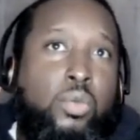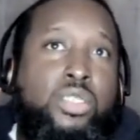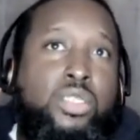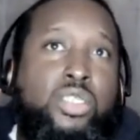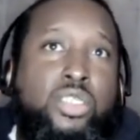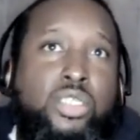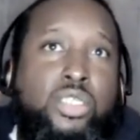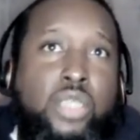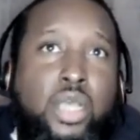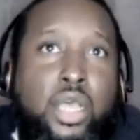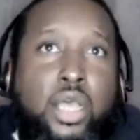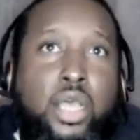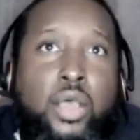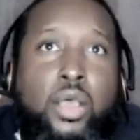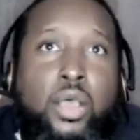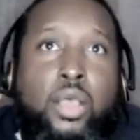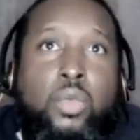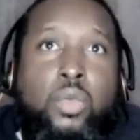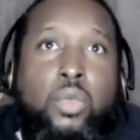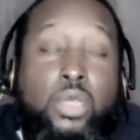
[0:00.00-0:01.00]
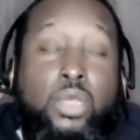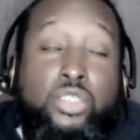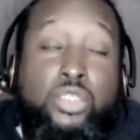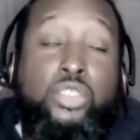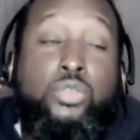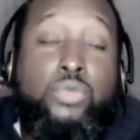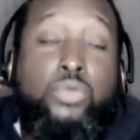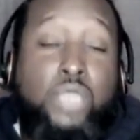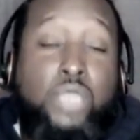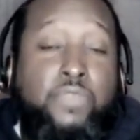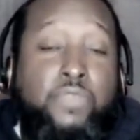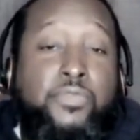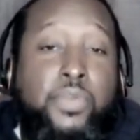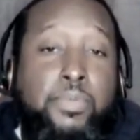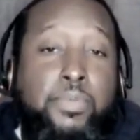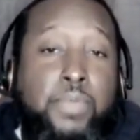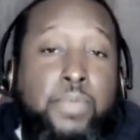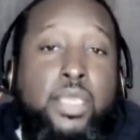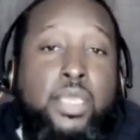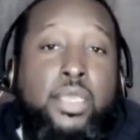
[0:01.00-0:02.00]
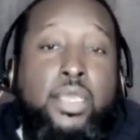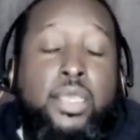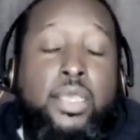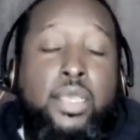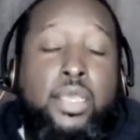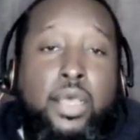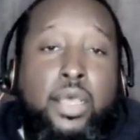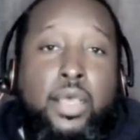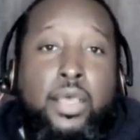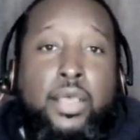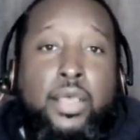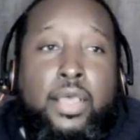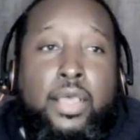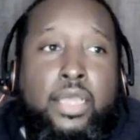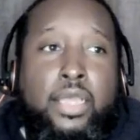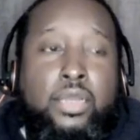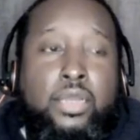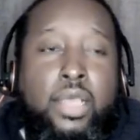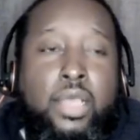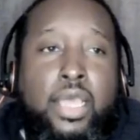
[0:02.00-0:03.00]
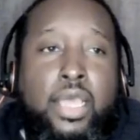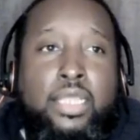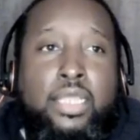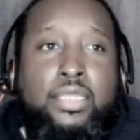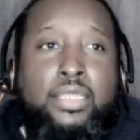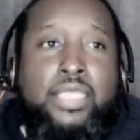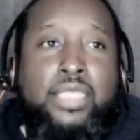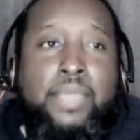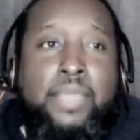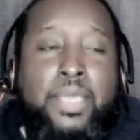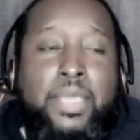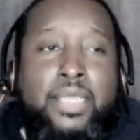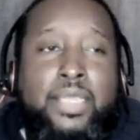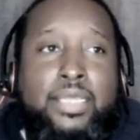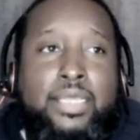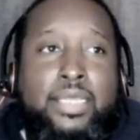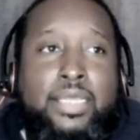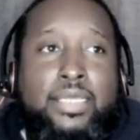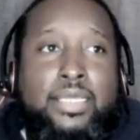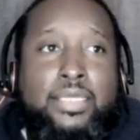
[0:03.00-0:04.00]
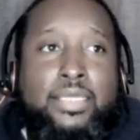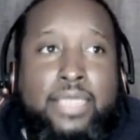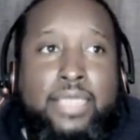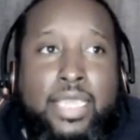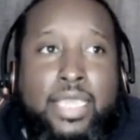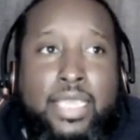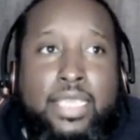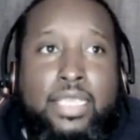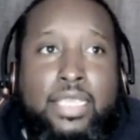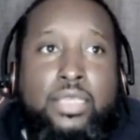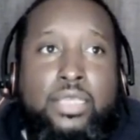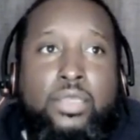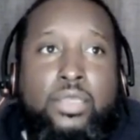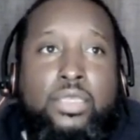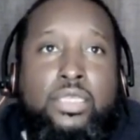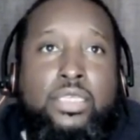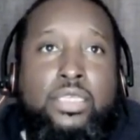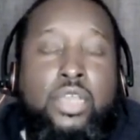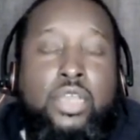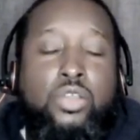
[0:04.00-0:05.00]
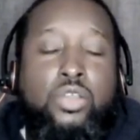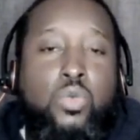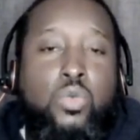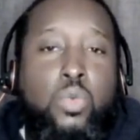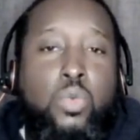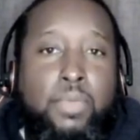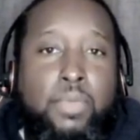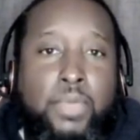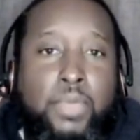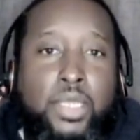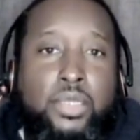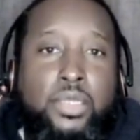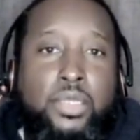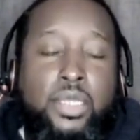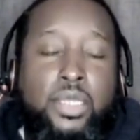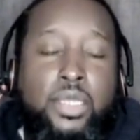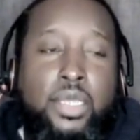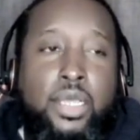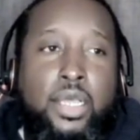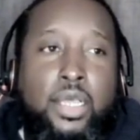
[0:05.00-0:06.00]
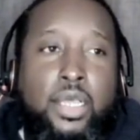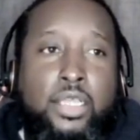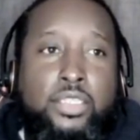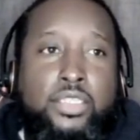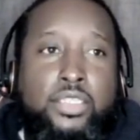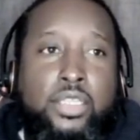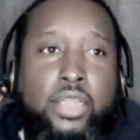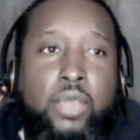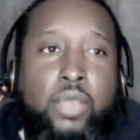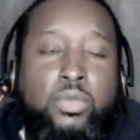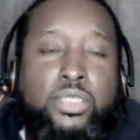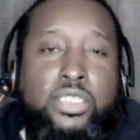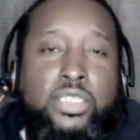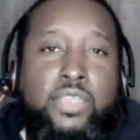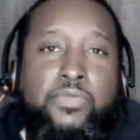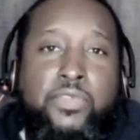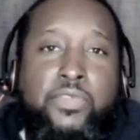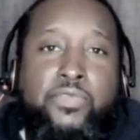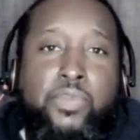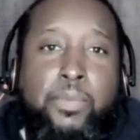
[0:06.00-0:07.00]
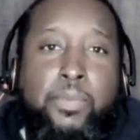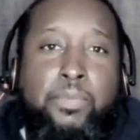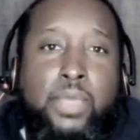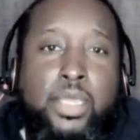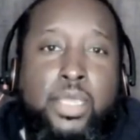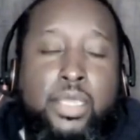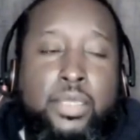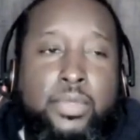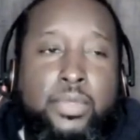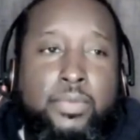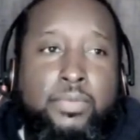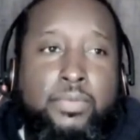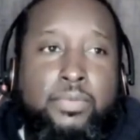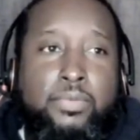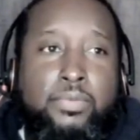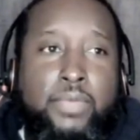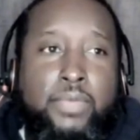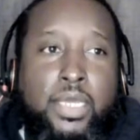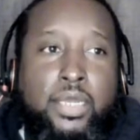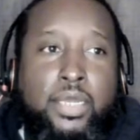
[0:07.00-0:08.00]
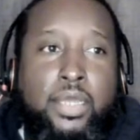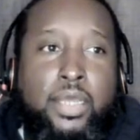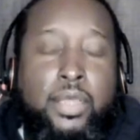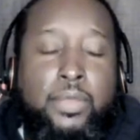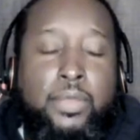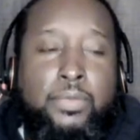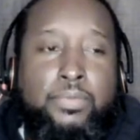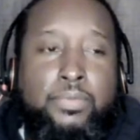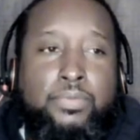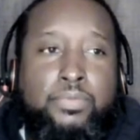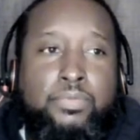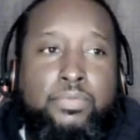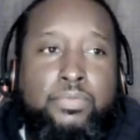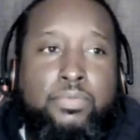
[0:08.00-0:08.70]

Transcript: Which is uh, was unique for me. Uh, I don't, I didn't typically date younger women, uh, so that was different from me. But um,